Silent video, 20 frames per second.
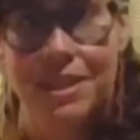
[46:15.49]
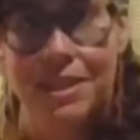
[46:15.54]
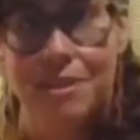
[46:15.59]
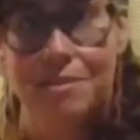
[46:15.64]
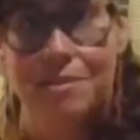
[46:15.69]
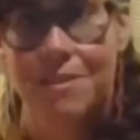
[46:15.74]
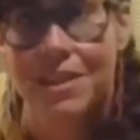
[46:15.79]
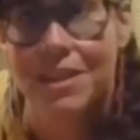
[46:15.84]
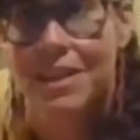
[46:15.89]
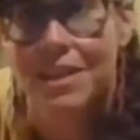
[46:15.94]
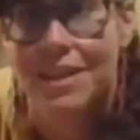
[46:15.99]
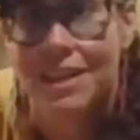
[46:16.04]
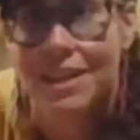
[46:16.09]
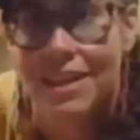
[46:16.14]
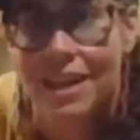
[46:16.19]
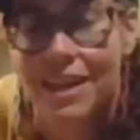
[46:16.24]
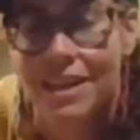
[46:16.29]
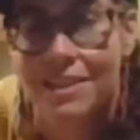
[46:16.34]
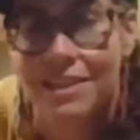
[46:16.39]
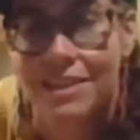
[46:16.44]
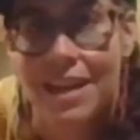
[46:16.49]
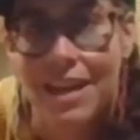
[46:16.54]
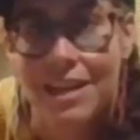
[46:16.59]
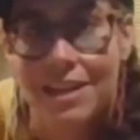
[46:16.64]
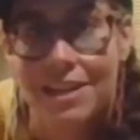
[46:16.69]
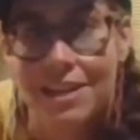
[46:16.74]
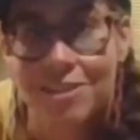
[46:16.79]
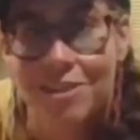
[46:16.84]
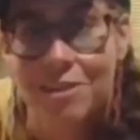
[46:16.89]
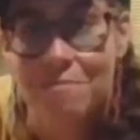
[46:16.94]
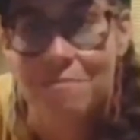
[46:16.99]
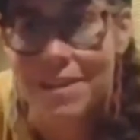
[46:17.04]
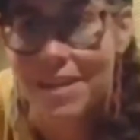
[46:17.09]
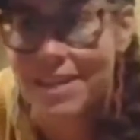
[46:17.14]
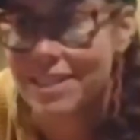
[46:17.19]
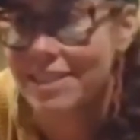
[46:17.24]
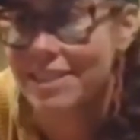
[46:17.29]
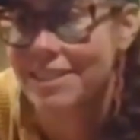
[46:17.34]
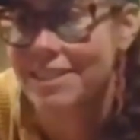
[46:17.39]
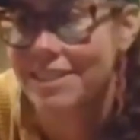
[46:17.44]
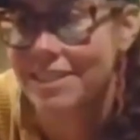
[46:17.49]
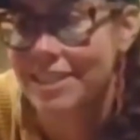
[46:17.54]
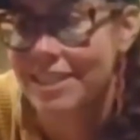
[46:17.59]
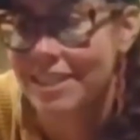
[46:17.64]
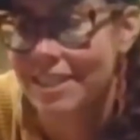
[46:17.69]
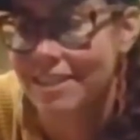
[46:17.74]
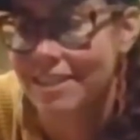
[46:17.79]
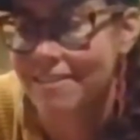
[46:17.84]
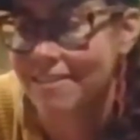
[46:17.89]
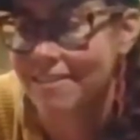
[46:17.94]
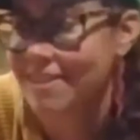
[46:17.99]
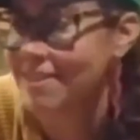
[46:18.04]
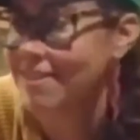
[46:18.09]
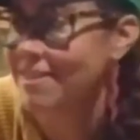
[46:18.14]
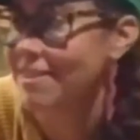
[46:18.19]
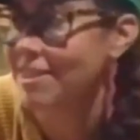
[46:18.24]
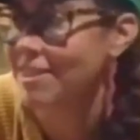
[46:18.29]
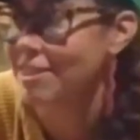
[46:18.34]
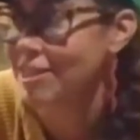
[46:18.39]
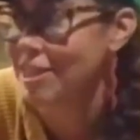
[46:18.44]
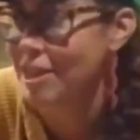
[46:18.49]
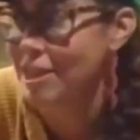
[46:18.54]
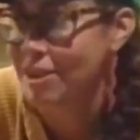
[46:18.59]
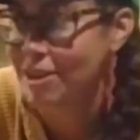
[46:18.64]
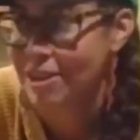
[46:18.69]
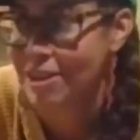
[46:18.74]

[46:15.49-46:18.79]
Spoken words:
And then you can basically just like go